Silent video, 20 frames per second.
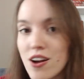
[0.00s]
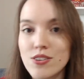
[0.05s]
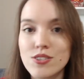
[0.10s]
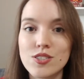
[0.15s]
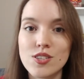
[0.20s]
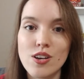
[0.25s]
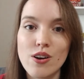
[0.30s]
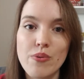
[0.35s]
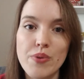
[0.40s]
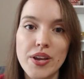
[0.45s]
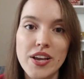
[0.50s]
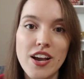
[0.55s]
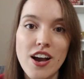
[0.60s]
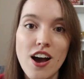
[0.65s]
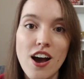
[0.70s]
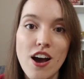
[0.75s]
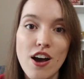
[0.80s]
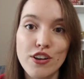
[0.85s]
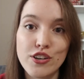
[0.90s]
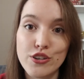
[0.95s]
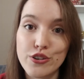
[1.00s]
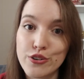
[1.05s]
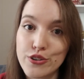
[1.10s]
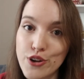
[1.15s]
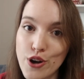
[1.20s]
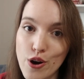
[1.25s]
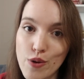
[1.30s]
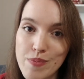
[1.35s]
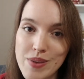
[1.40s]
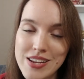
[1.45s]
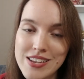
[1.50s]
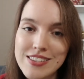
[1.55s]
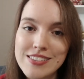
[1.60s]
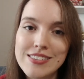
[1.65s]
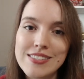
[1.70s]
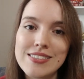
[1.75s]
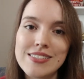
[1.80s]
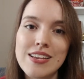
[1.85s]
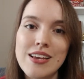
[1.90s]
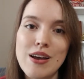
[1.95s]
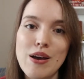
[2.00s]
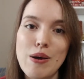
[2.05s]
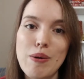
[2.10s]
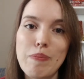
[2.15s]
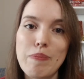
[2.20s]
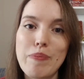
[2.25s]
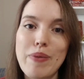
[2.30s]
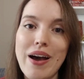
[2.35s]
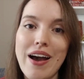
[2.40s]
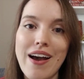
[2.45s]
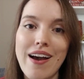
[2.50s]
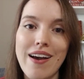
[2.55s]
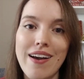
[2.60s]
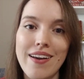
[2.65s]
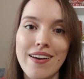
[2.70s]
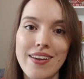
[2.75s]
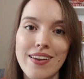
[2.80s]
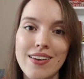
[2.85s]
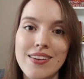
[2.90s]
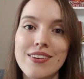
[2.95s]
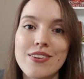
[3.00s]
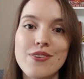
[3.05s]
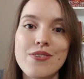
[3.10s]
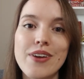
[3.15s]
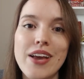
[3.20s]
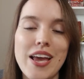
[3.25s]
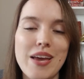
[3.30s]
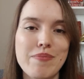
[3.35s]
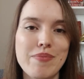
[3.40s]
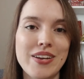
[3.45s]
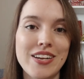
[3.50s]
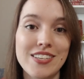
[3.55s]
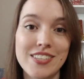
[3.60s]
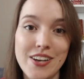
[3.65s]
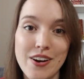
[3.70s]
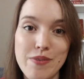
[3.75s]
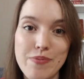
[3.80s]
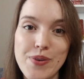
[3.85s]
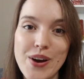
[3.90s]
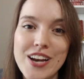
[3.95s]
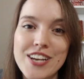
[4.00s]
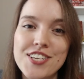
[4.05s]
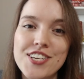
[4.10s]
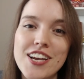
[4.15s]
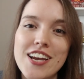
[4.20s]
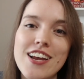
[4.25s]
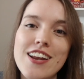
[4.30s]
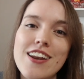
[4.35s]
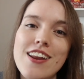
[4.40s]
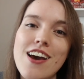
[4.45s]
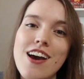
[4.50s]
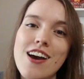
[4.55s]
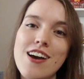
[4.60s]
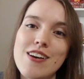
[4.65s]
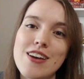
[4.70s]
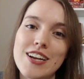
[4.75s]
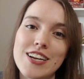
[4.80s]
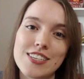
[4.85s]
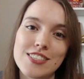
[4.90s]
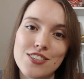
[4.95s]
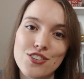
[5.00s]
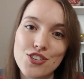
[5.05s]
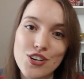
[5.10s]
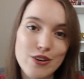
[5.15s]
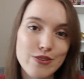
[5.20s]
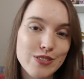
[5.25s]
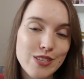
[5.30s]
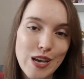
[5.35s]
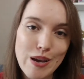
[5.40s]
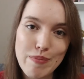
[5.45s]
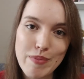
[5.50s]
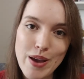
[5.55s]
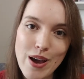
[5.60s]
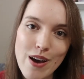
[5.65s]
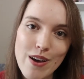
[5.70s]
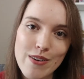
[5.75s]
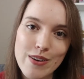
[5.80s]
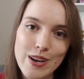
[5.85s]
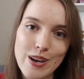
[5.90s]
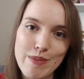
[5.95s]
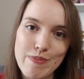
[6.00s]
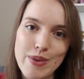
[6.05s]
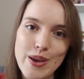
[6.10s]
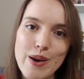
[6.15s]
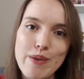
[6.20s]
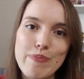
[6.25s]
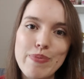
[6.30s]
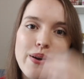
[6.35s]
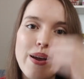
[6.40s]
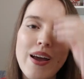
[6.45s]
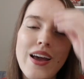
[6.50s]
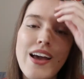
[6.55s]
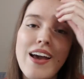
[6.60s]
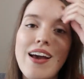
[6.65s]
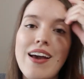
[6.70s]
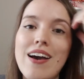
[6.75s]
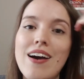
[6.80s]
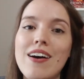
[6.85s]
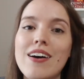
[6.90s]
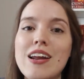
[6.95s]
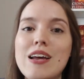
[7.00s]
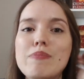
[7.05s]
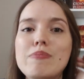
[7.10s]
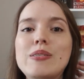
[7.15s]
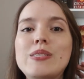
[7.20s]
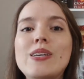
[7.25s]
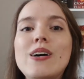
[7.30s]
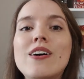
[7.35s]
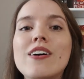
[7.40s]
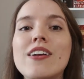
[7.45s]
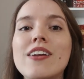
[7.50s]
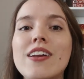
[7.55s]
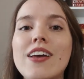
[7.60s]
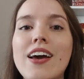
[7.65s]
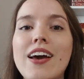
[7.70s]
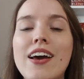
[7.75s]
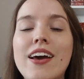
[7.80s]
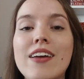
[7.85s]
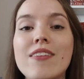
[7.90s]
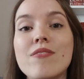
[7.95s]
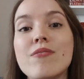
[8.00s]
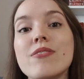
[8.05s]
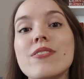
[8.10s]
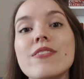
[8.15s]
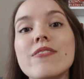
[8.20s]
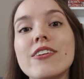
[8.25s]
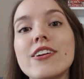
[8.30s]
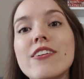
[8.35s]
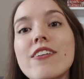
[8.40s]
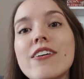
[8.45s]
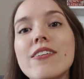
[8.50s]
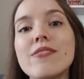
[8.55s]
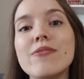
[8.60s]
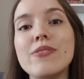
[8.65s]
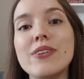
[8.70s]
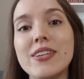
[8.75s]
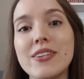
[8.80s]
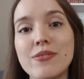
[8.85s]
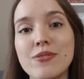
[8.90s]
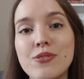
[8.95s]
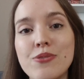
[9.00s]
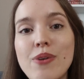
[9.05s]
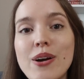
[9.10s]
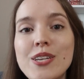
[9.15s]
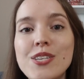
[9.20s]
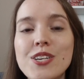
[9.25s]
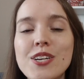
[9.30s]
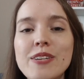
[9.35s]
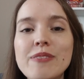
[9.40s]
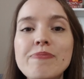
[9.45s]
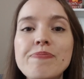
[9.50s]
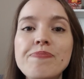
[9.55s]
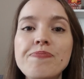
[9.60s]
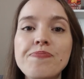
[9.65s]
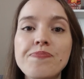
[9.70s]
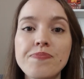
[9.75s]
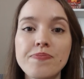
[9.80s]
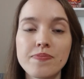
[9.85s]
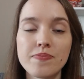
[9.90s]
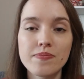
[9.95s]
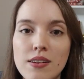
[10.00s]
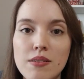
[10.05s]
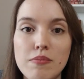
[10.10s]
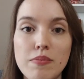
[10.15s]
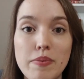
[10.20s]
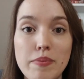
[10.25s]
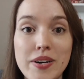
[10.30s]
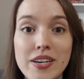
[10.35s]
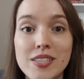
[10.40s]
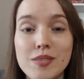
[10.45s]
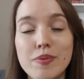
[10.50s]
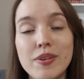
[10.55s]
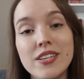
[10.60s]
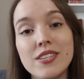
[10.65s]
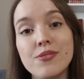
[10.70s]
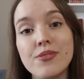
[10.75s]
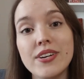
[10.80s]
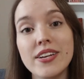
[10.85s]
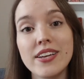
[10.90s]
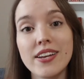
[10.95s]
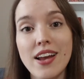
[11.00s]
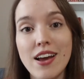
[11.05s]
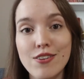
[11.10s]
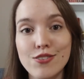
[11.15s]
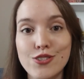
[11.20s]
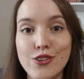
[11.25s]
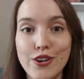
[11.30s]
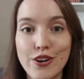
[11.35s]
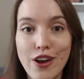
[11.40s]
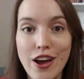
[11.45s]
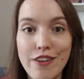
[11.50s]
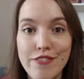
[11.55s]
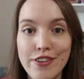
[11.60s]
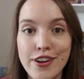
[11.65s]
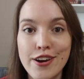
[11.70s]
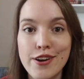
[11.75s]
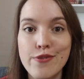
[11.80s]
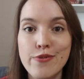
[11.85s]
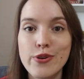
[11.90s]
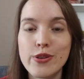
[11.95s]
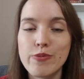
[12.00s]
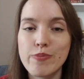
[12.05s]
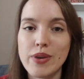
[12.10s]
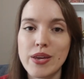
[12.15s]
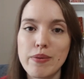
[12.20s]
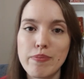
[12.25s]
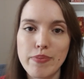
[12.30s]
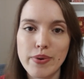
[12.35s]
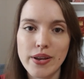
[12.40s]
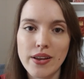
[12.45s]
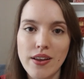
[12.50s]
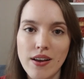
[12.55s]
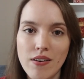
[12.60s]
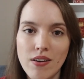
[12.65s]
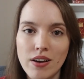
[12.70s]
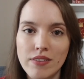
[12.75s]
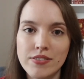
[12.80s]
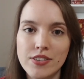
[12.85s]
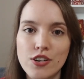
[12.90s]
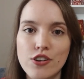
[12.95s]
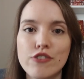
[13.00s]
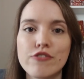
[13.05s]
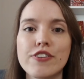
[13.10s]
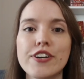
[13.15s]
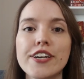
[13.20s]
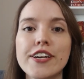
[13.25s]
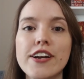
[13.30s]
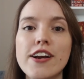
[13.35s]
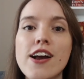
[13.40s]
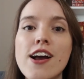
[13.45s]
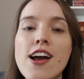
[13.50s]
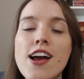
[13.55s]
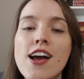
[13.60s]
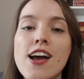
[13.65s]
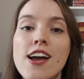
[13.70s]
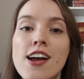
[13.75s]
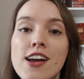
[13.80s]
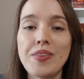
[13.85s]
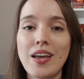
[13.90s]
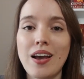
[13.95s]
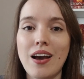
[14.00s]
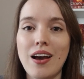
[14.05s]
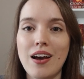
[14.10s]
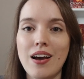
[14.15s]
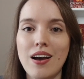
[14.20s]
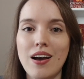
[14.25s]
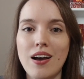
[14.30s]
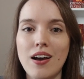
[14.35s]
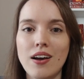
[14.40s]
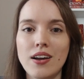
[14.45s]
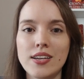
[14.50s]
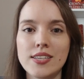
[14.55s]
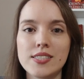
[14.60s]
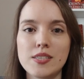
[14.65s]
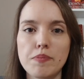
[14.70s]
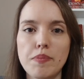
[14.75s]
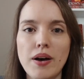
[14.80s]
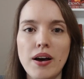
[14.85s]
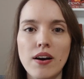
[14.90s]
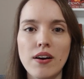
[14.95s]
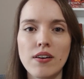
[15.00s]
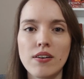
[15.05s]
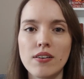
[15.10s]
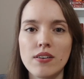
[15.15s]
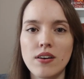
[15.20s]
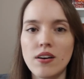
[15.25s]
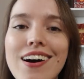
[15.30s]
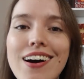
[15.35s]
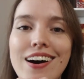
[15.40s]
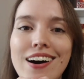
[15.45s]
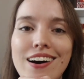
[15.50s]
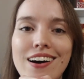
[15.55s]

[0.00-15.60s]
also we got Good Omens by Neil Gaiman and Terry Pratchett, because the show is coming up on Amazon, and you really want to watch it. My husband is reading it now, so I don't have it here with me, but I'll have the cover here. It's about